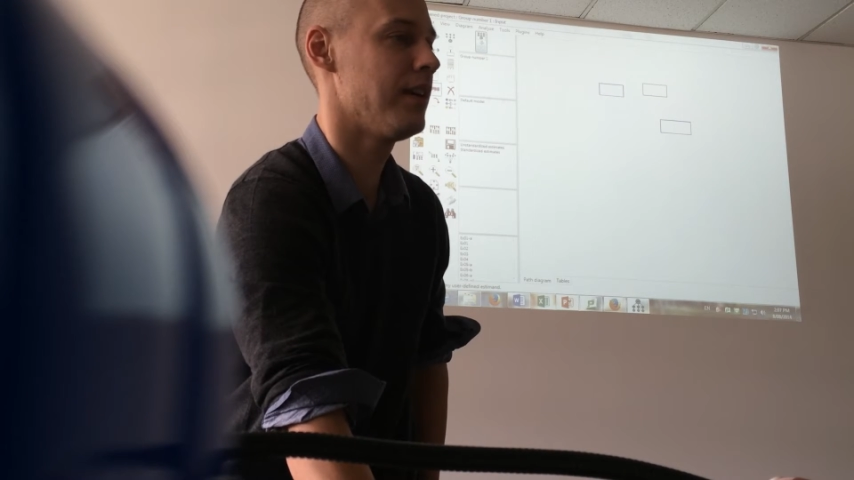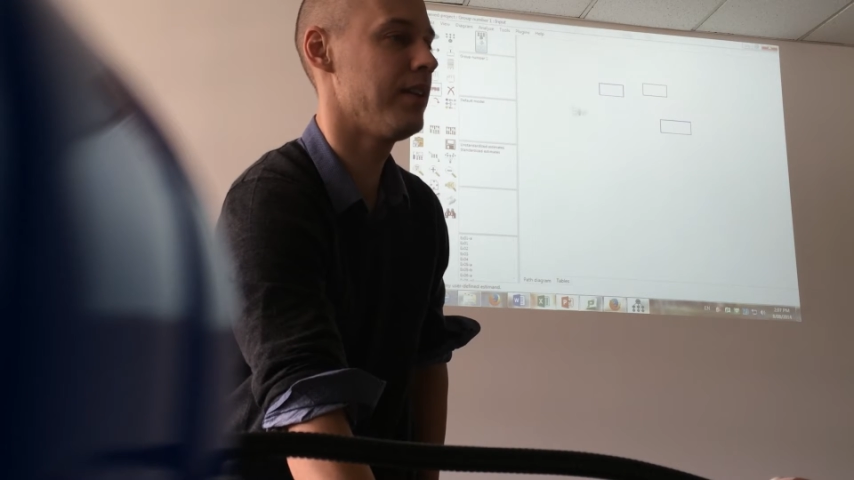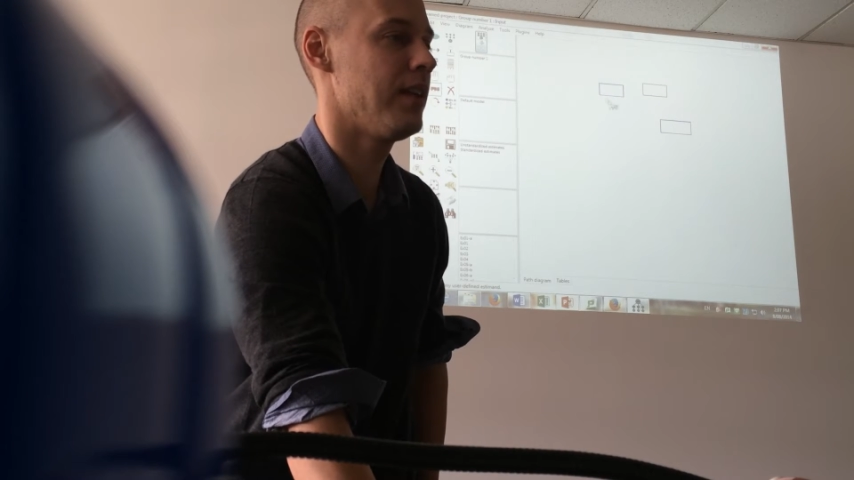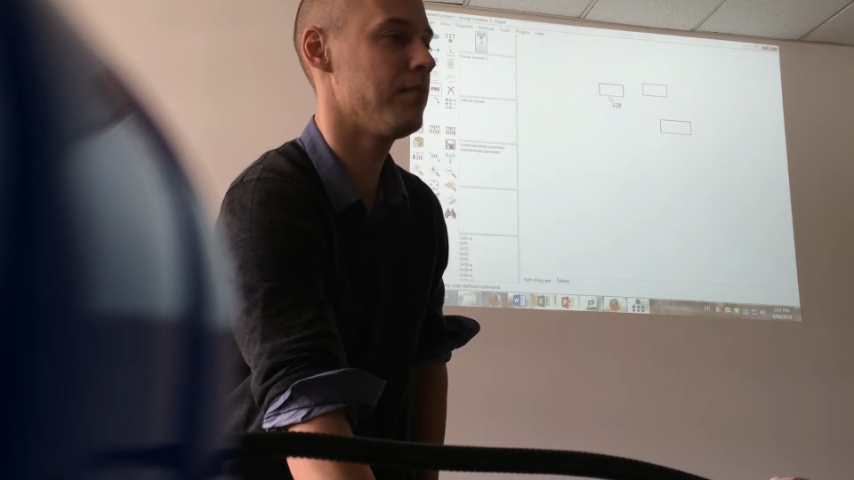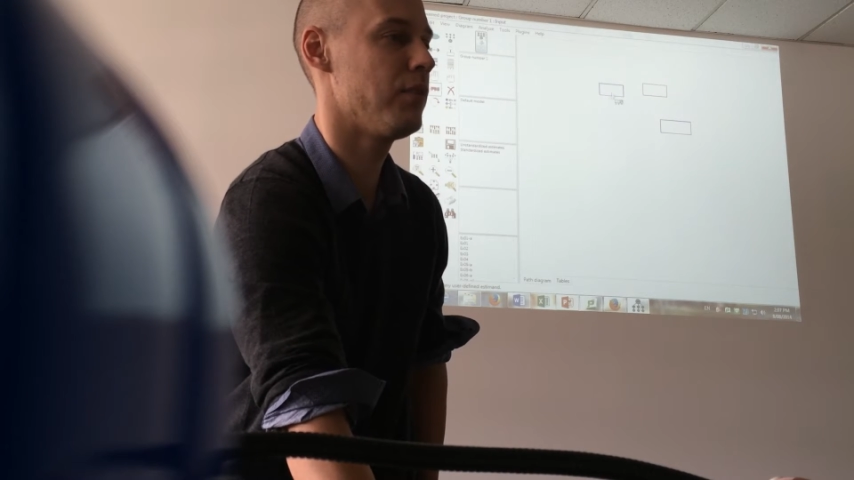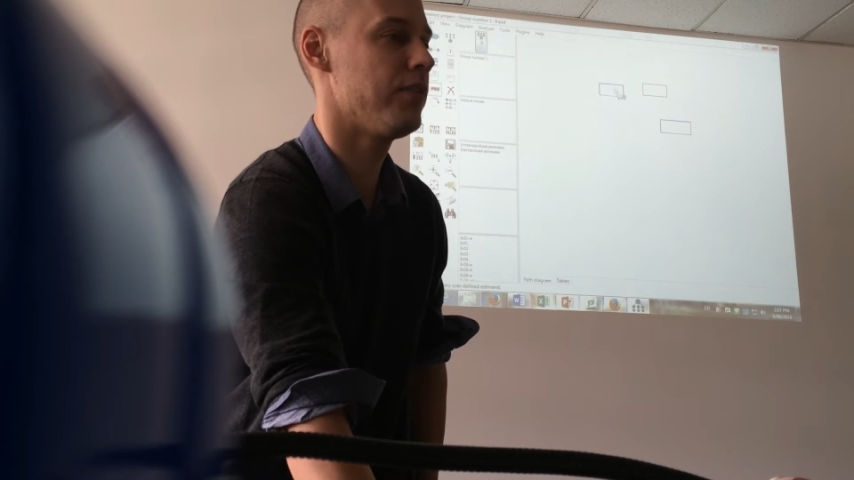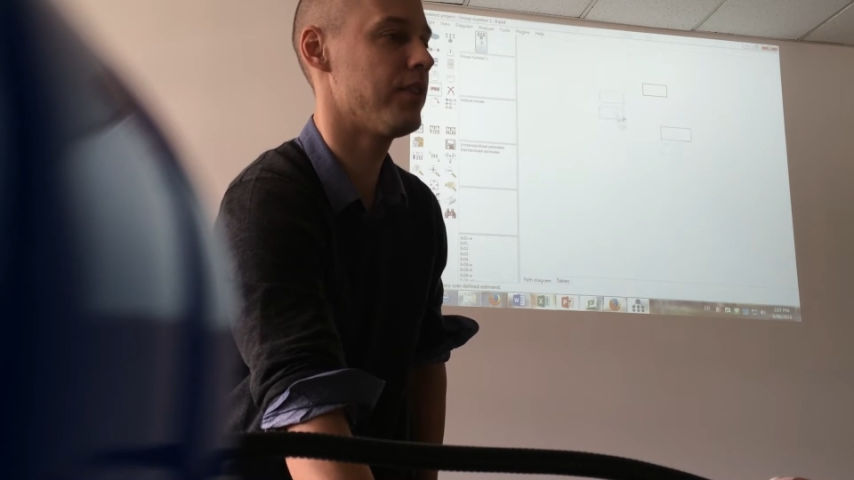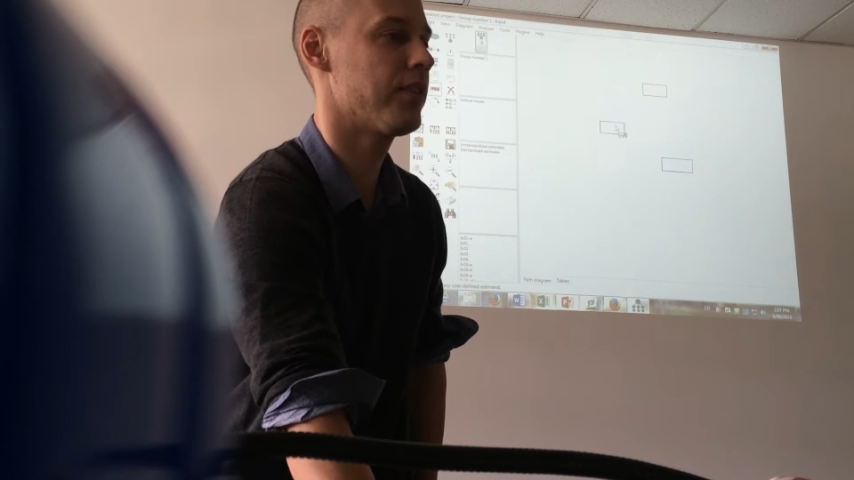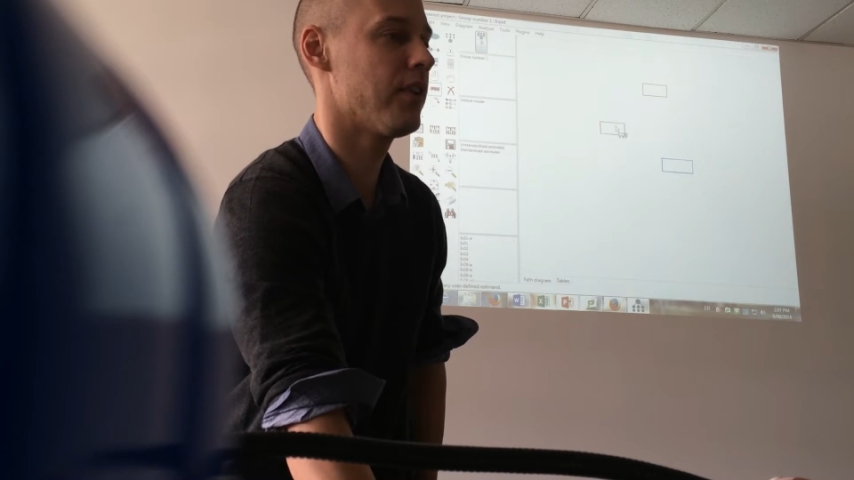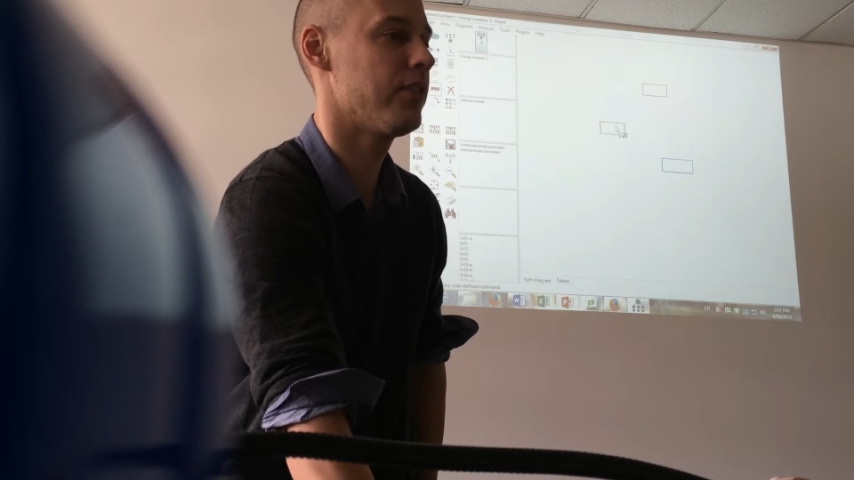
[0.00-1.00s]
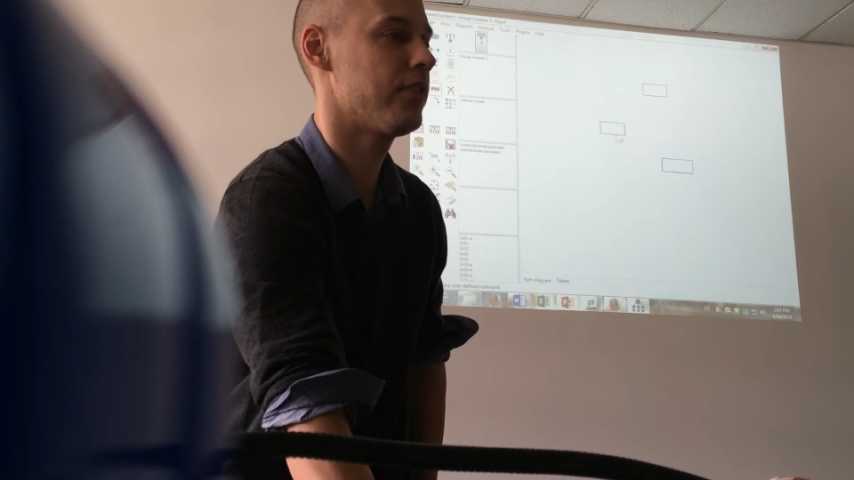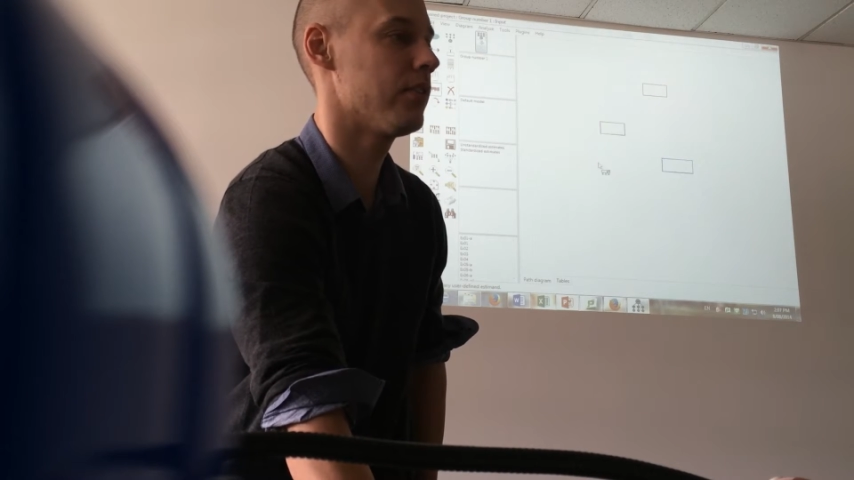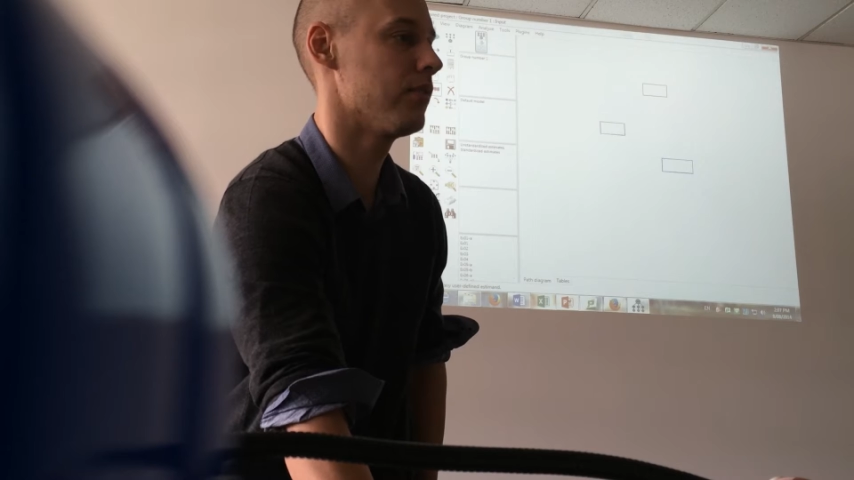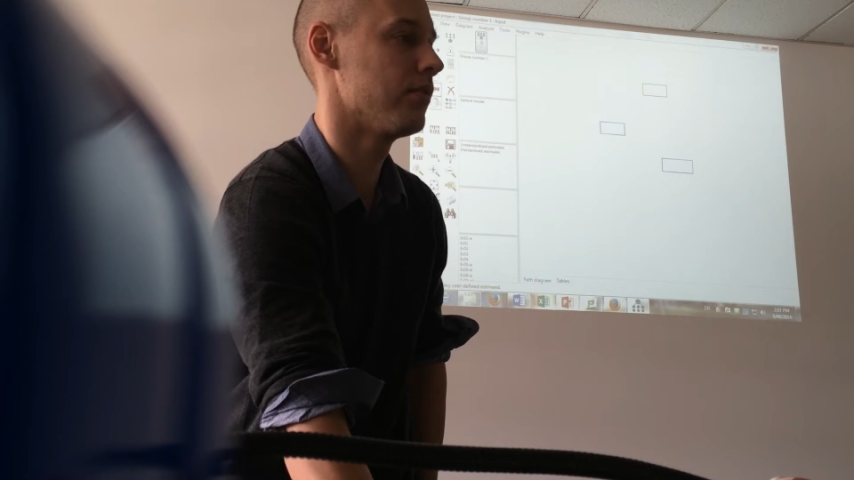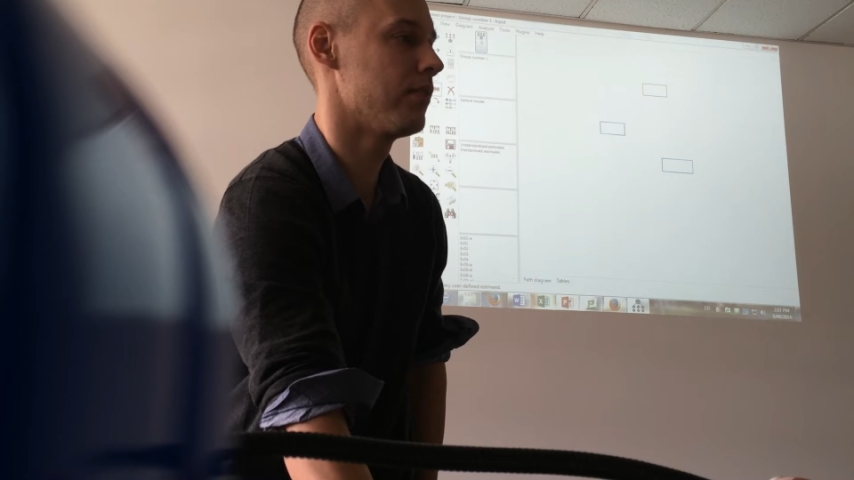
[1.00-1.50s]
and then move just those two.